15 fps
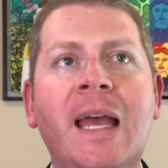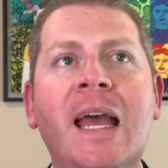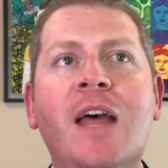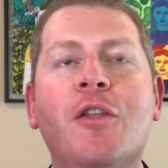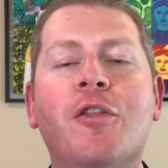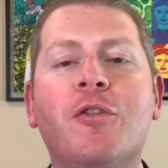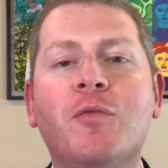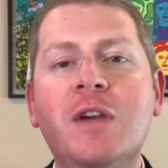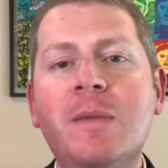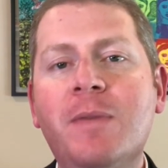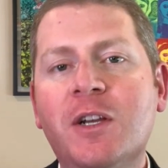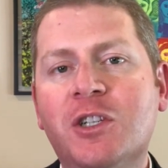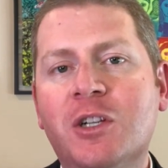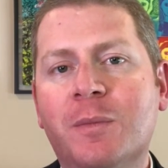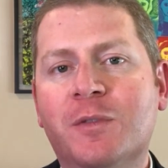3
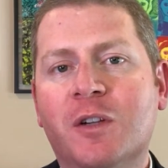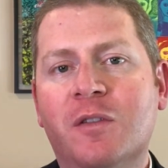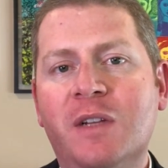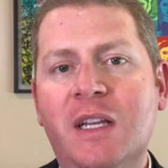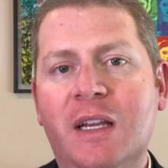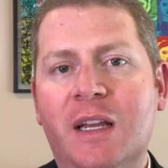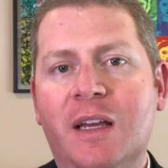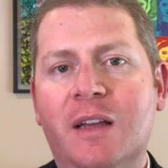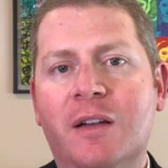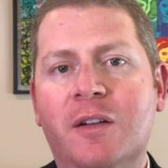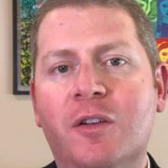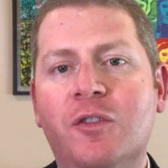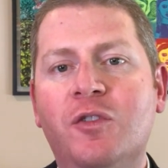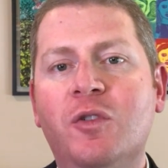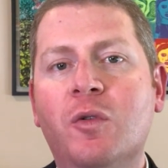bishops are needed
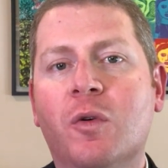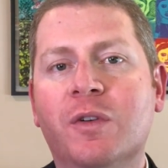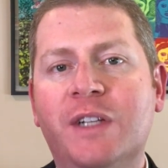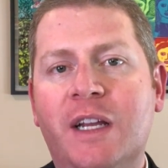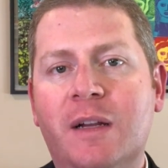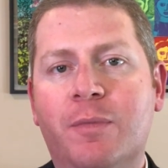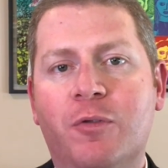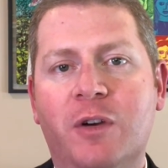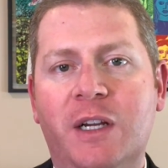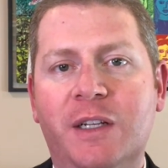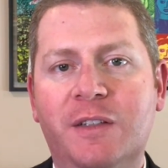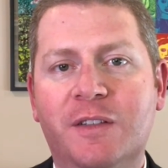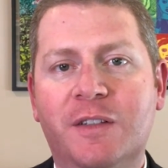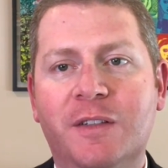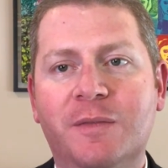to ordain a
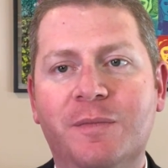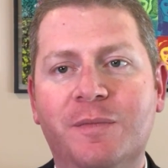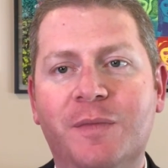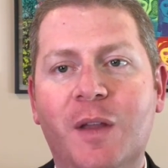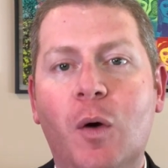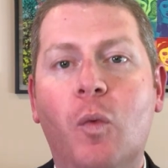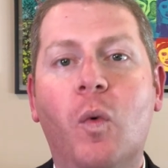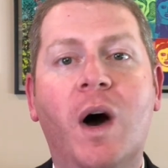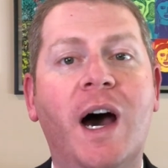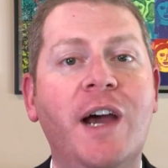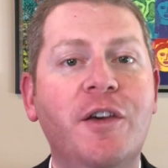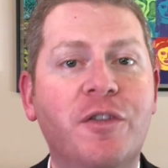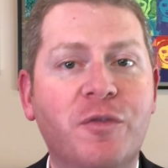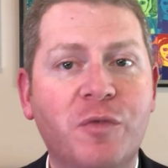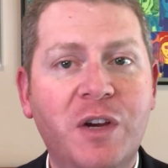priest. Why
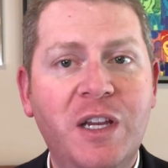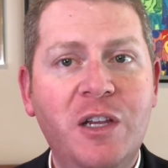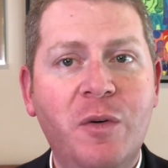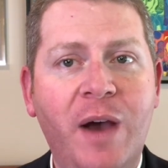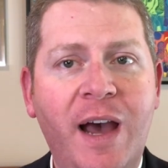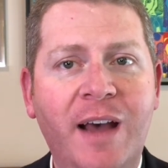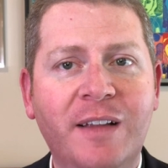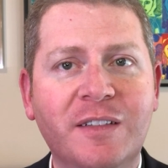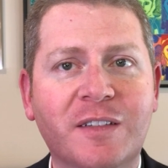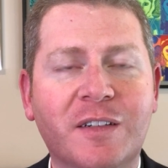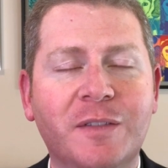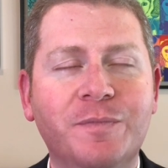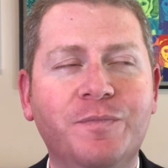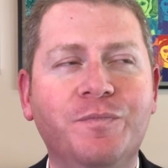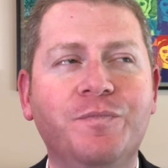3, you ask?
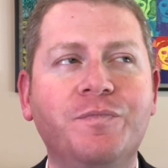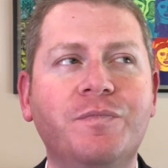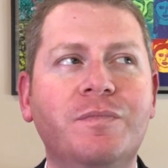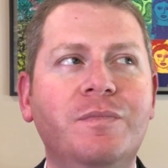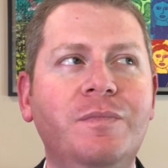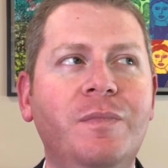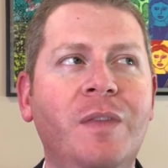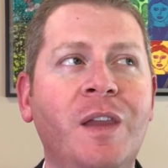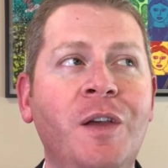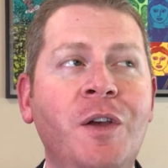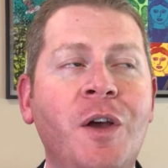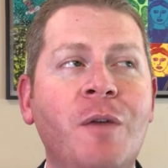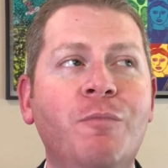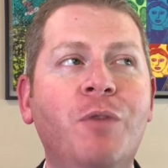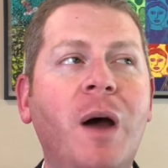
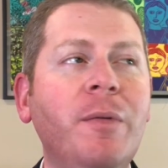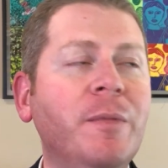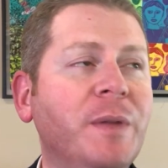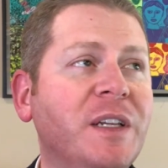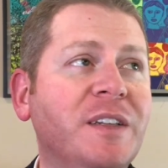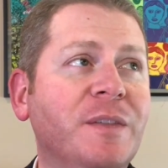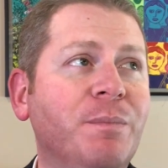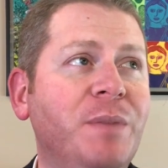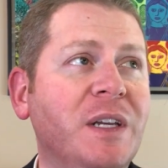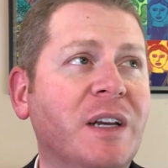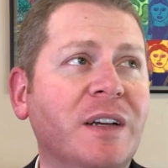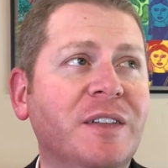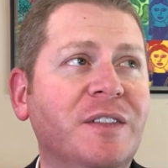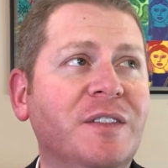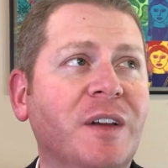Probably
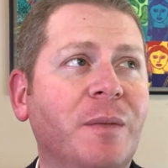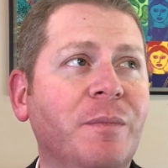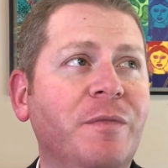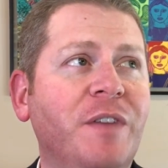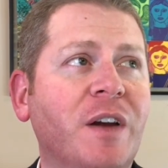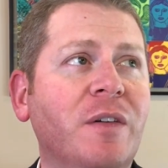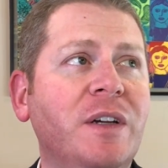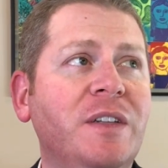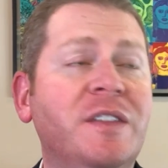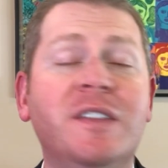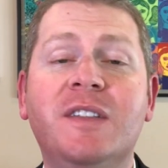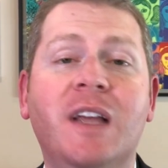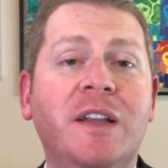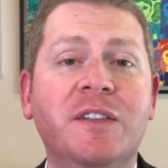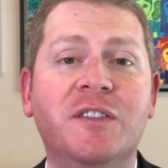because some very
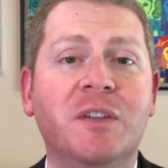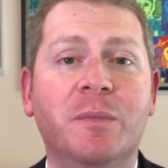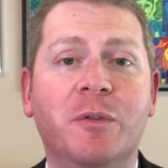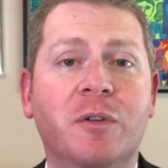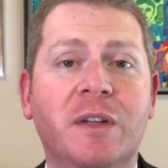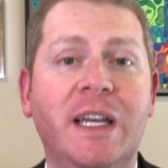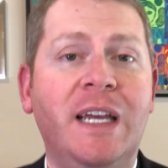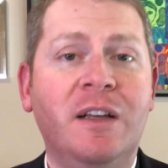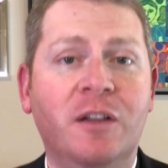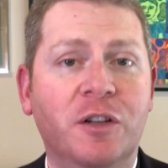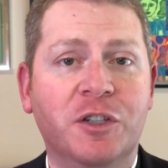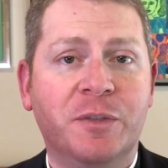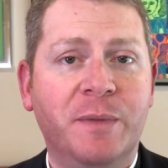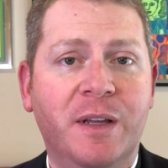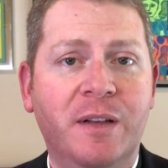sensible
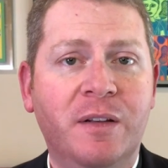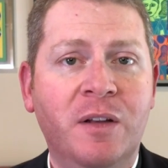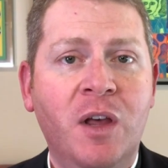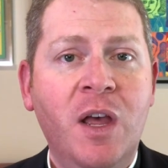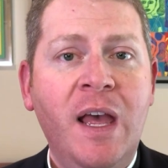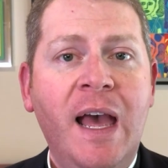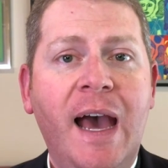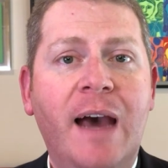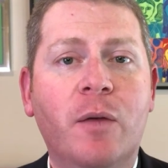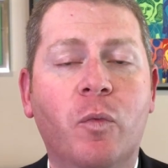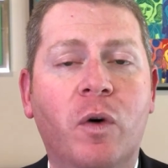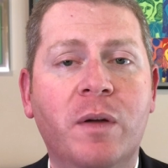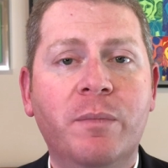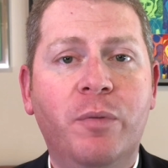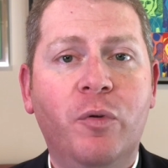Englishman at
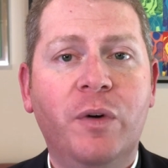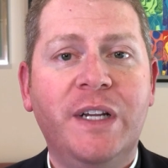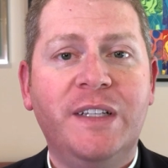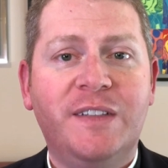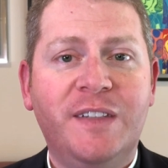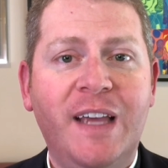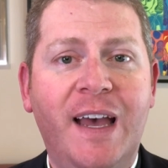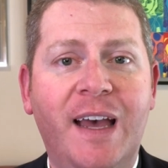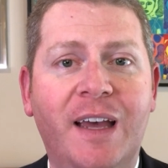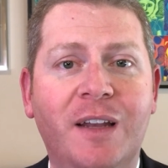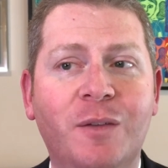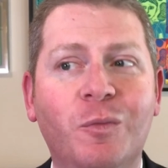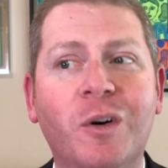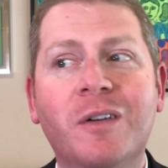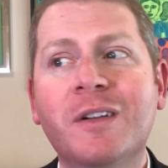one point
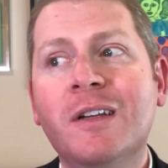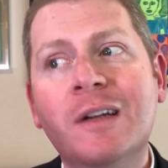said, well,